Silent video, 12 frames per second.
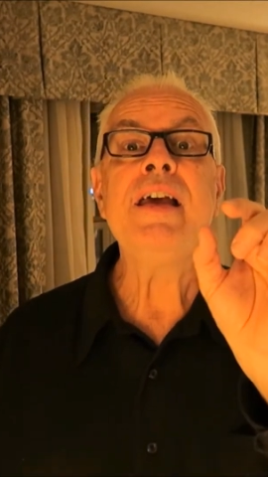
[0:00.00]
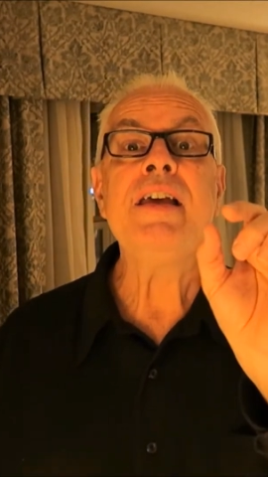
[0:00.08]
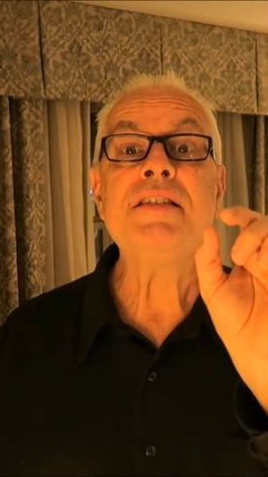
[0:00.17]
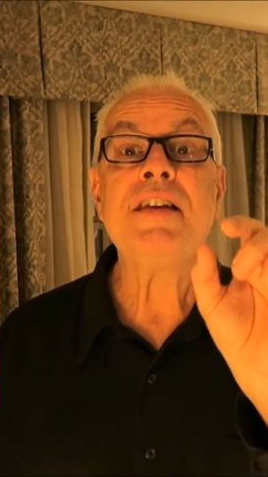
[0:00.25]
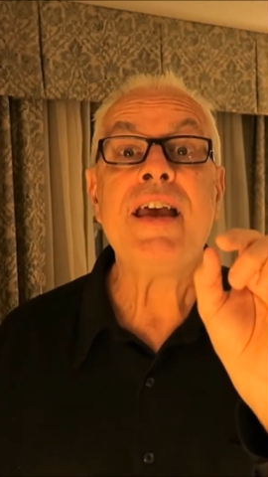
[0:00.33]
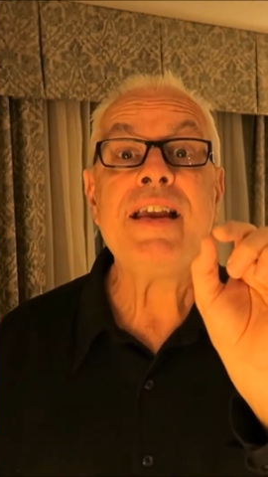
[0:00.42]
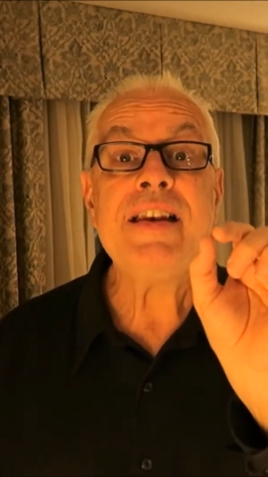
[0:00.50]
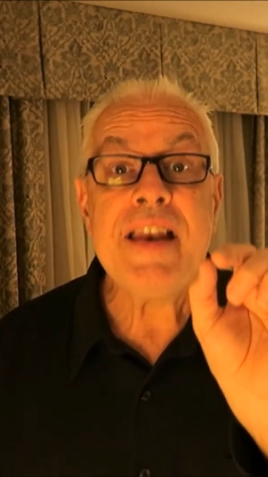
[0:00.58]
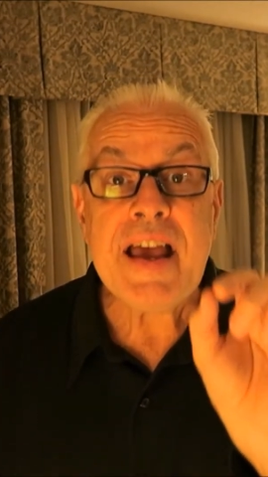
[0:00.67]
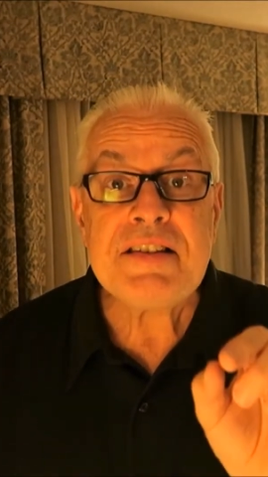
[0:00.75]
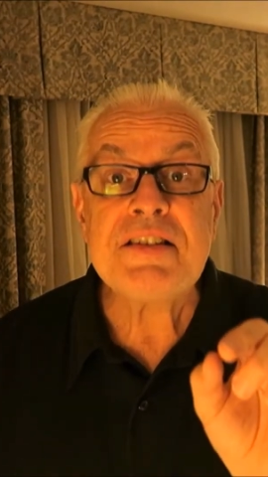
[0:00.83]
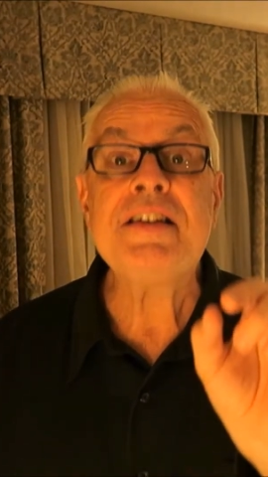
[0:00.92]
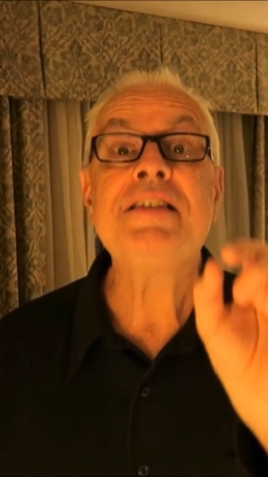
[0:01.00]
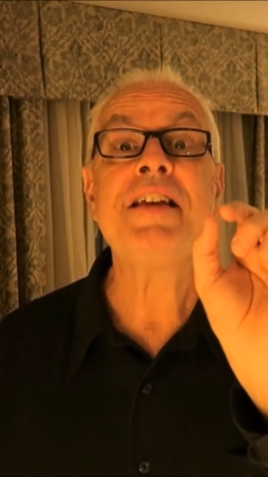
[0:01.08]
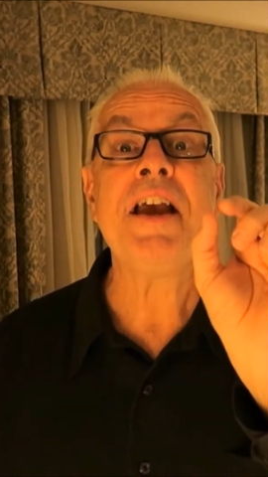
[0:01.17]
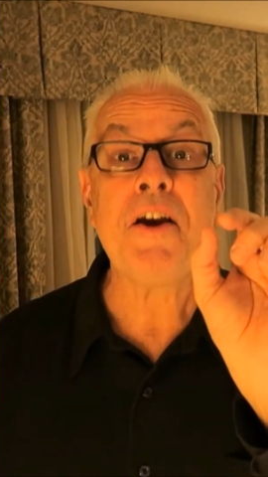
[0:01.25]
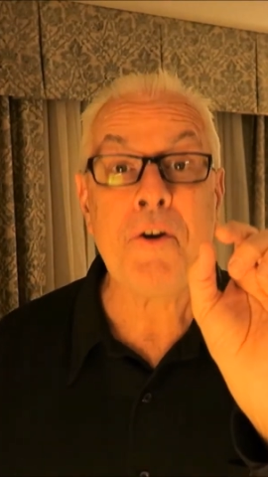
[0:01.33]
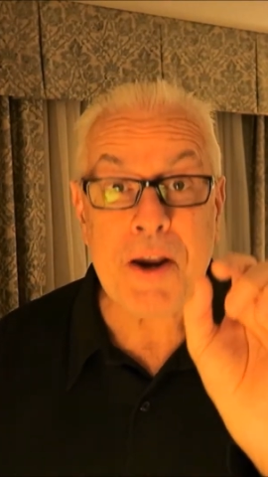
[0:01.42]
is a
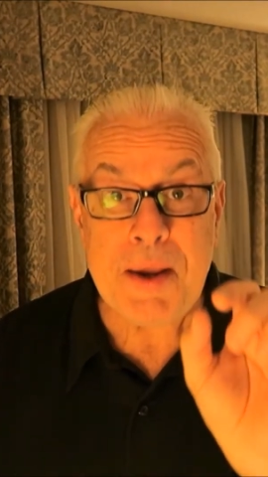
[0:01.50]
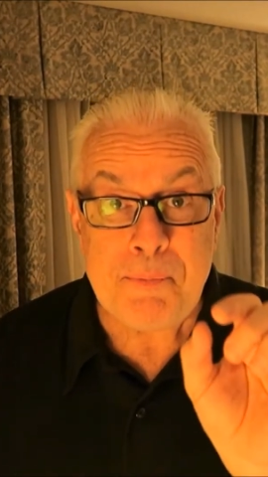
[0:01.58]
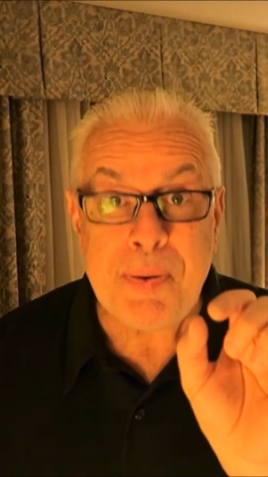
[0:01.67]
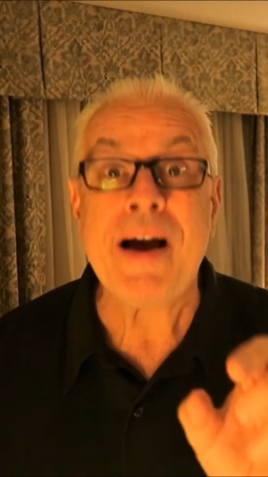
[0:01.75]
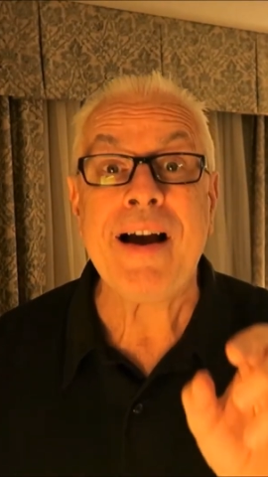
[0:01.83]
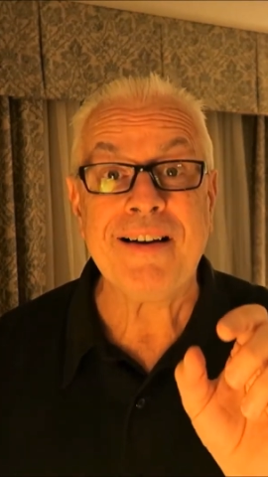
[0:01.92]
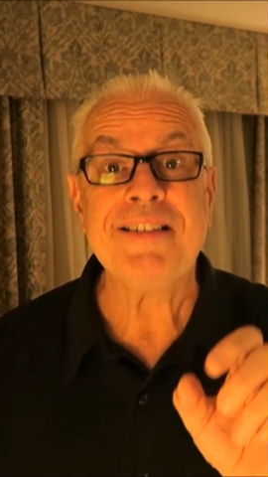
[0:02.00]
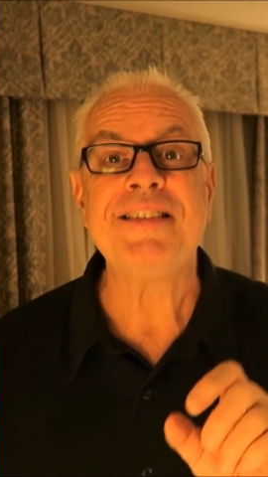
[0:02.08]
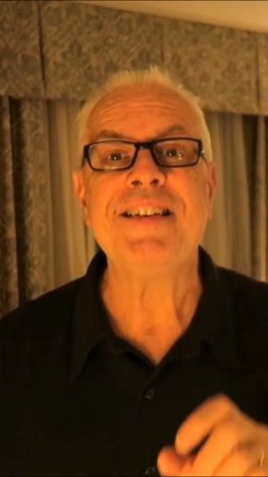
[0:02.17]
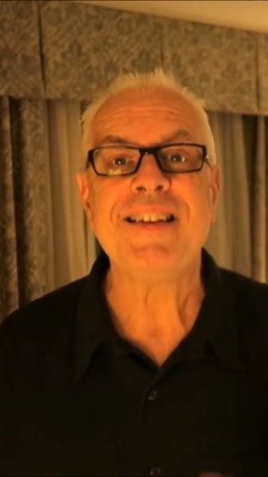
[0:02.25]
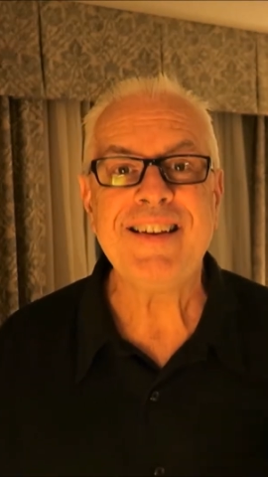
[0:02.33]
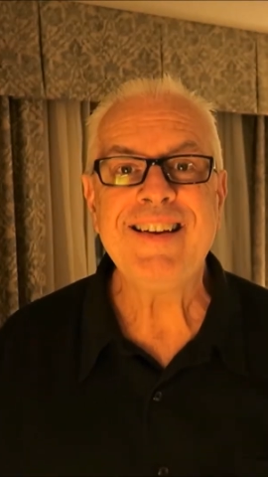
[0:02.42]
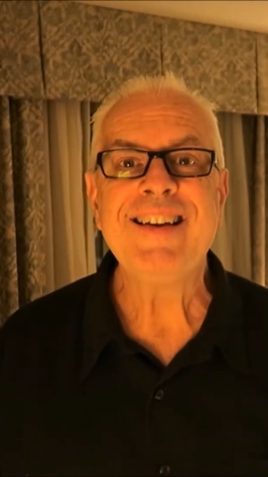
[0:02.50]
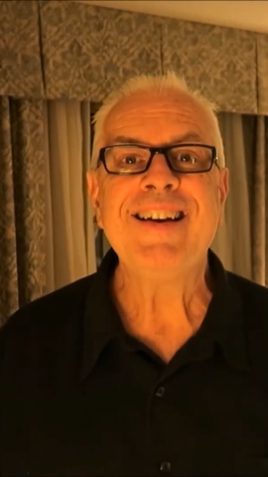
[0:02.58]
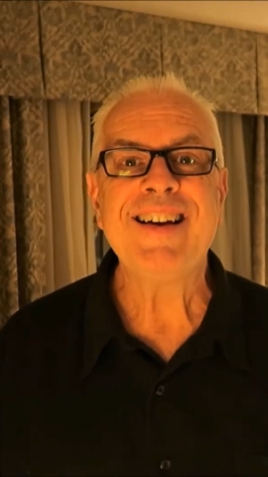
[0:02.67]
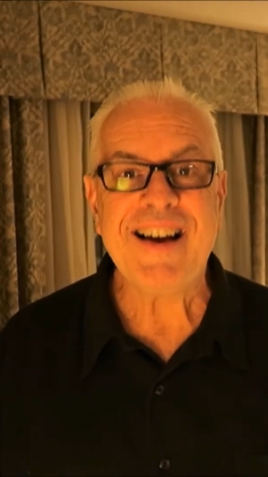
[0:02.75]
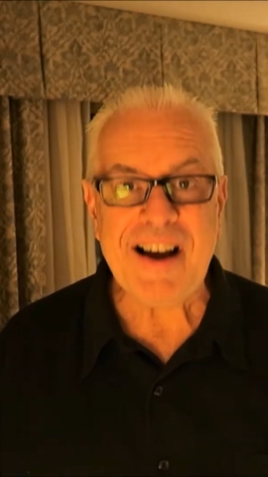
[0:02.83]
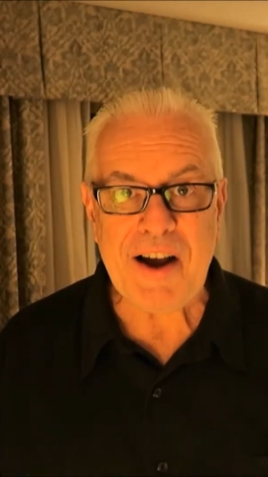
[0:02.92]
necessary part
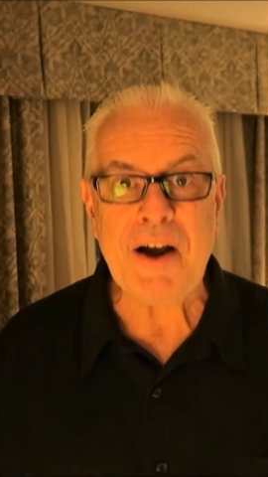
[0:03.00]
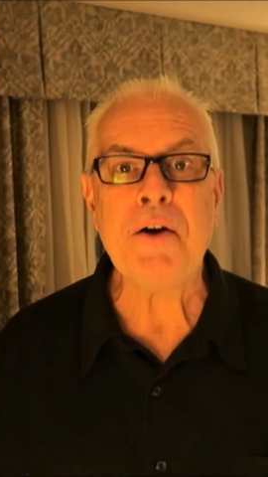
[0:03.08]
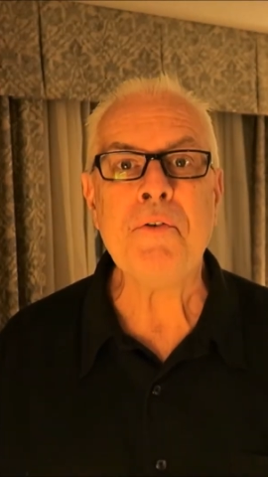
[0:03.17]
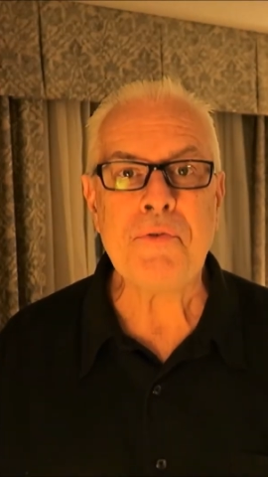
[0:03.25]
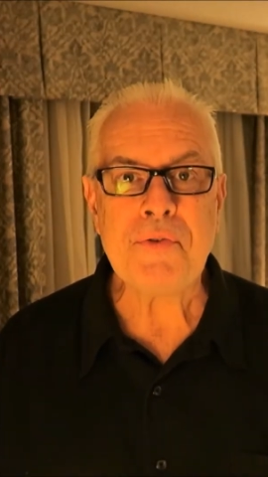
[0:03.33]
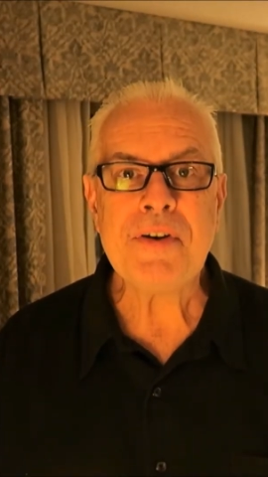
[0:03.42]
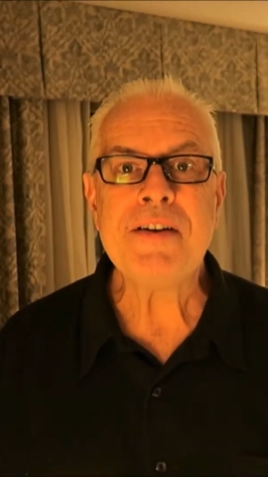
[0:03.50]
of